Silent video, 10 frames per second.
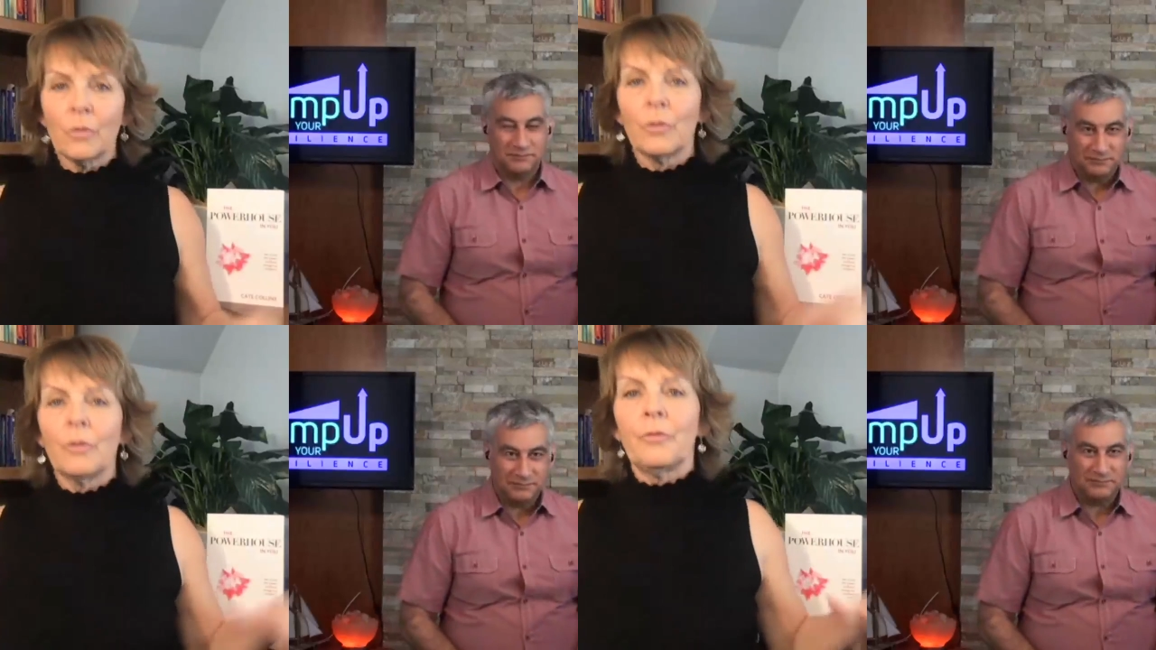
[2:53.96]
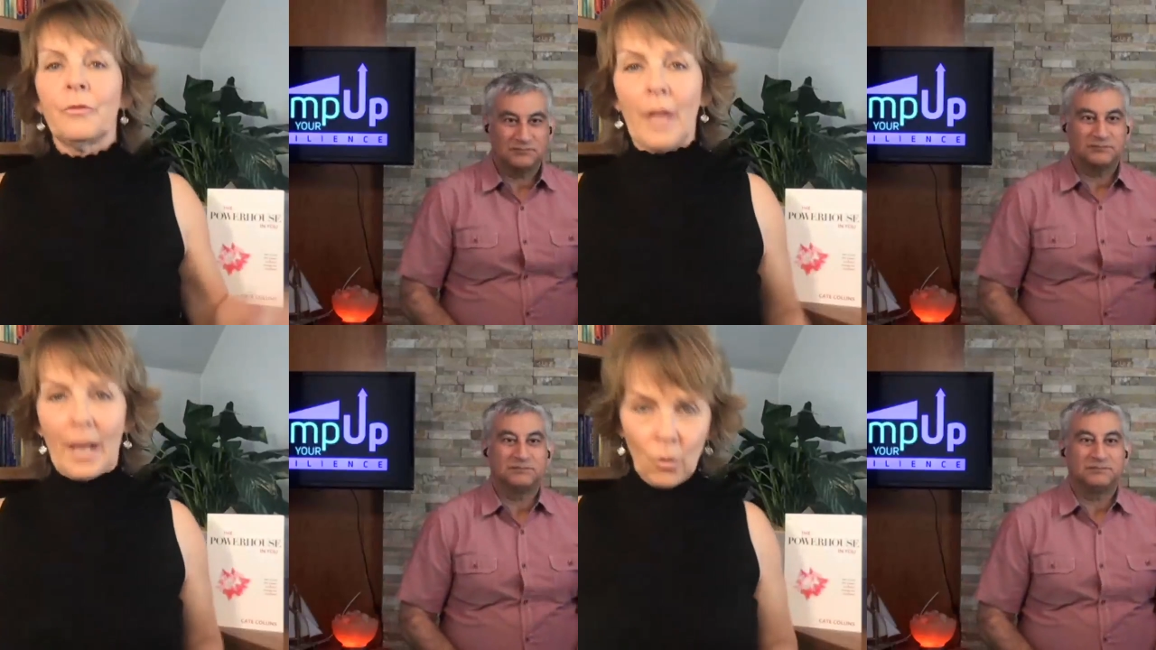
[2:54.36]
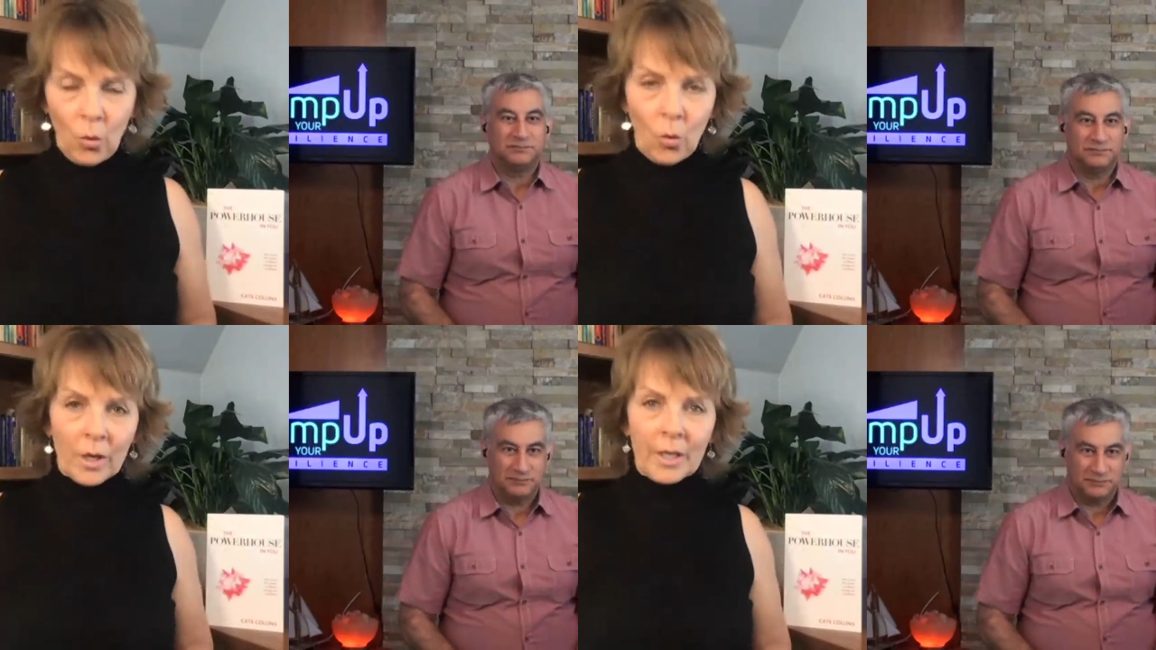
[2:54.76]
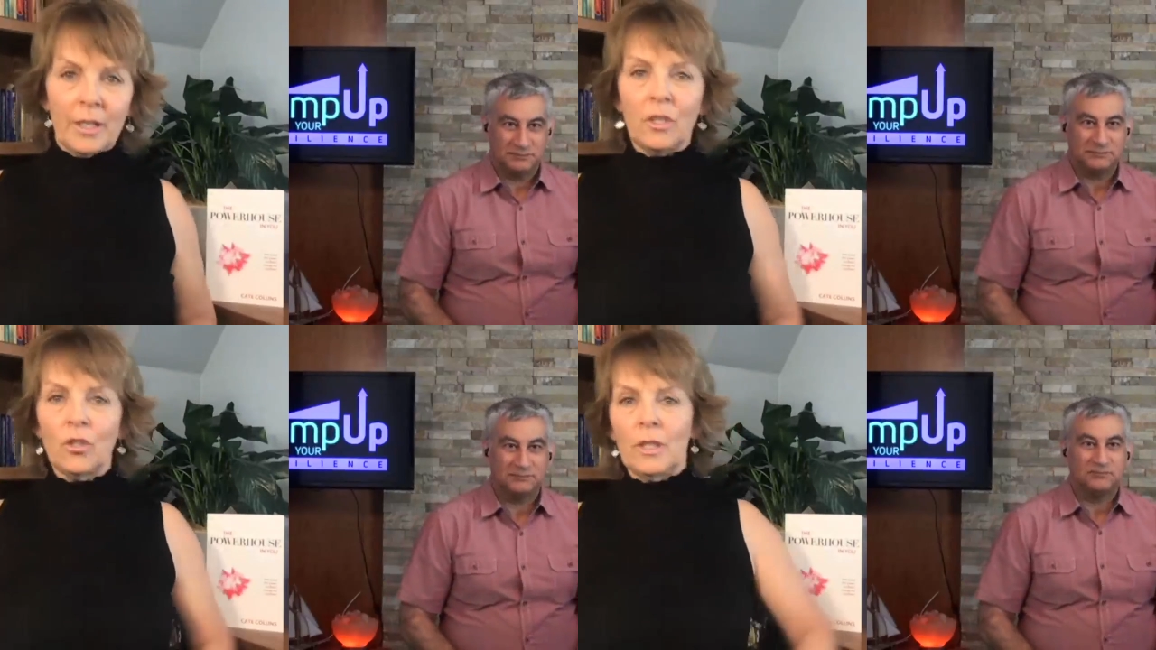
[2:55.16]
Speaker 1: sort of that core
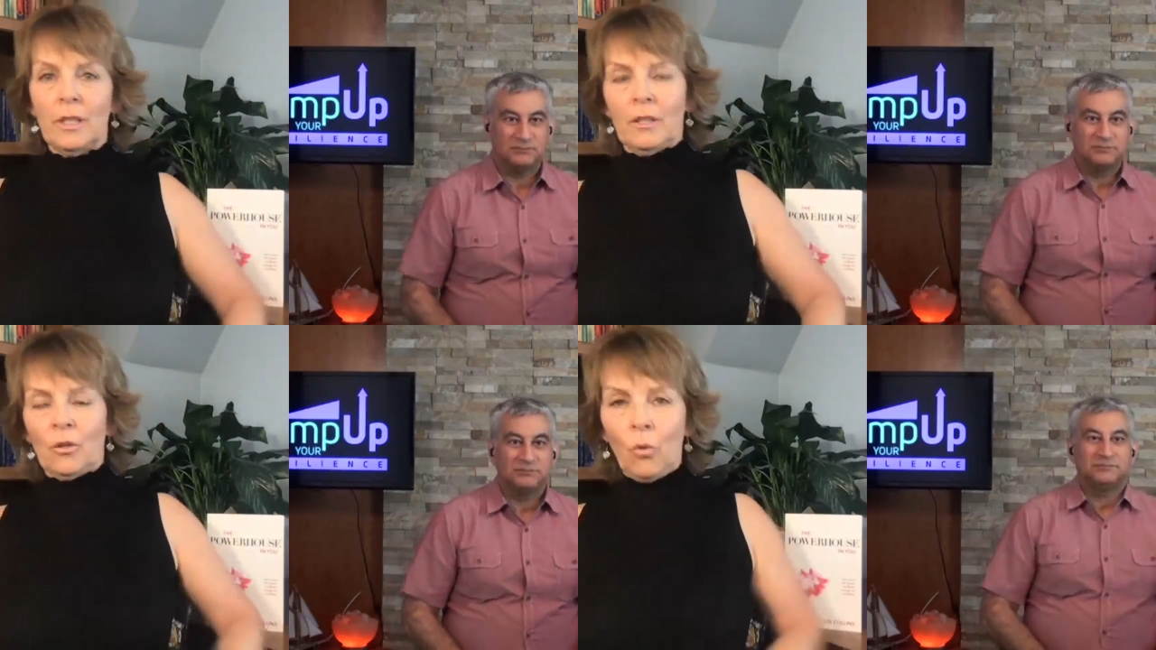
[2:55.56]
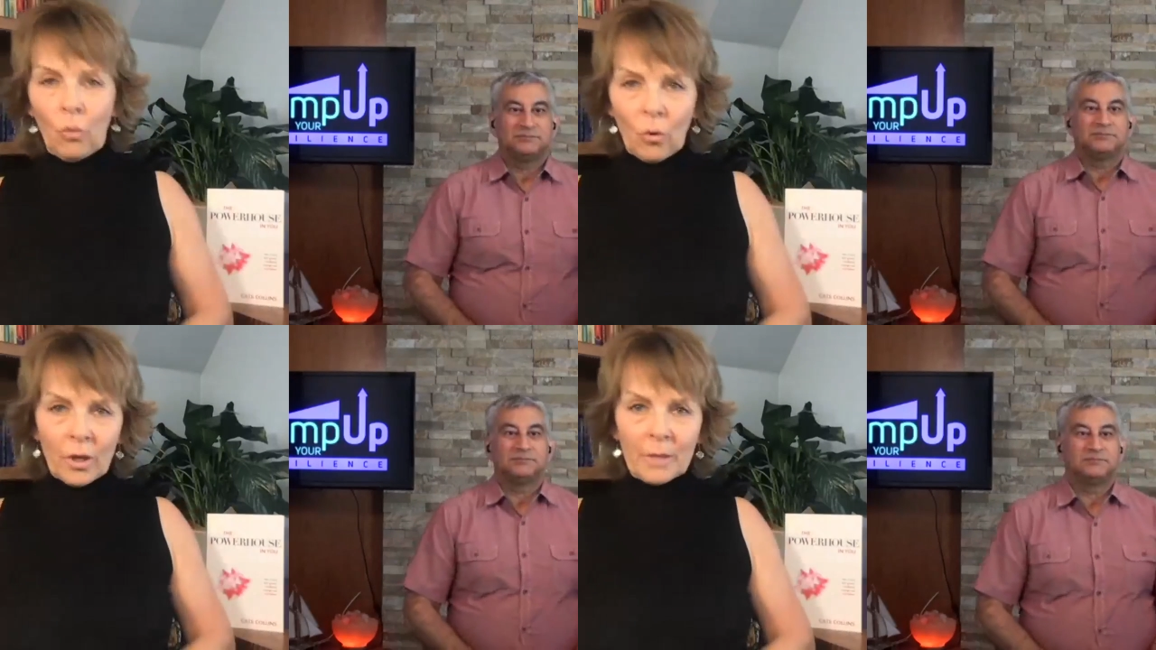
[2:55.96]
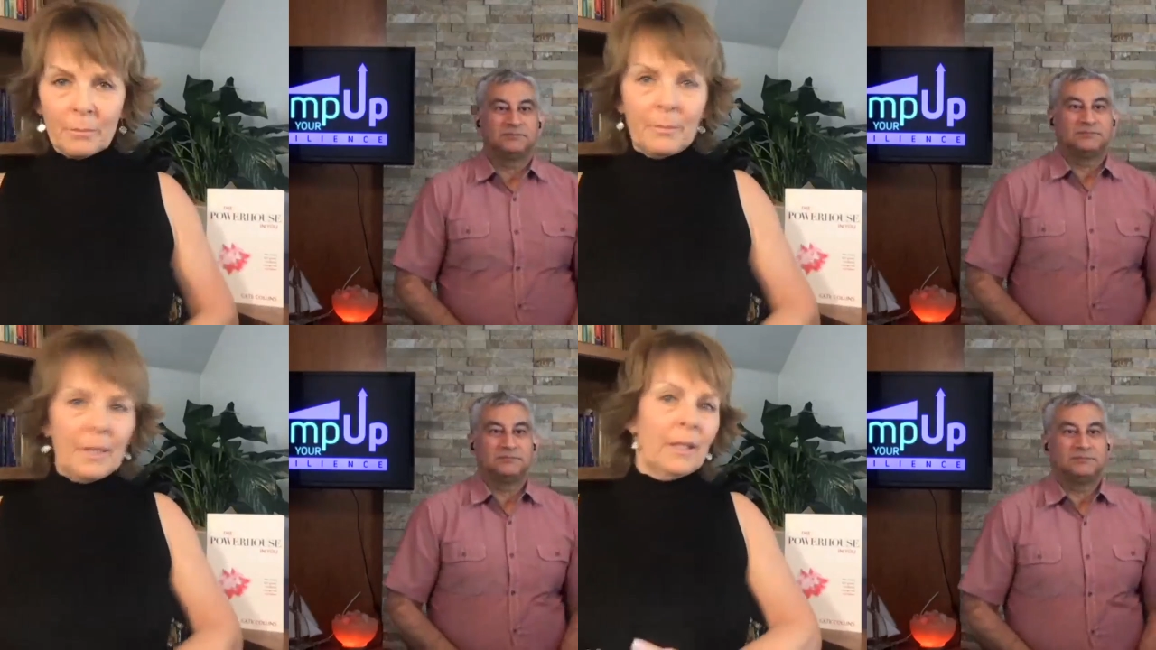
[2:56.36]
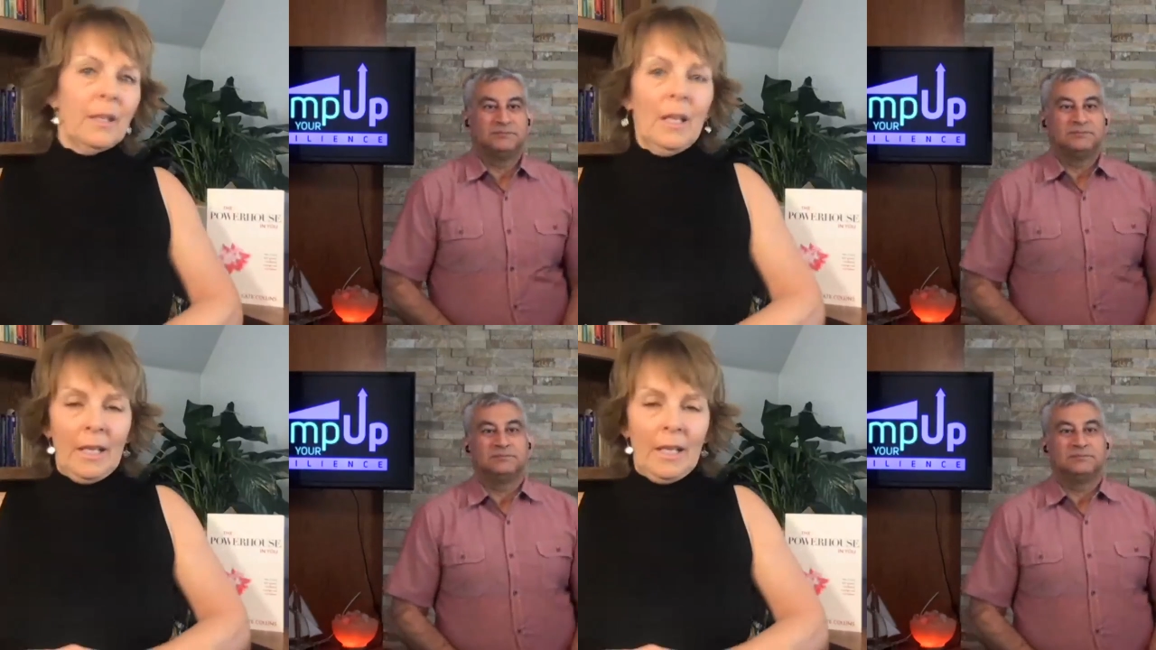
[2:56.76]
conditioning, the core meaning,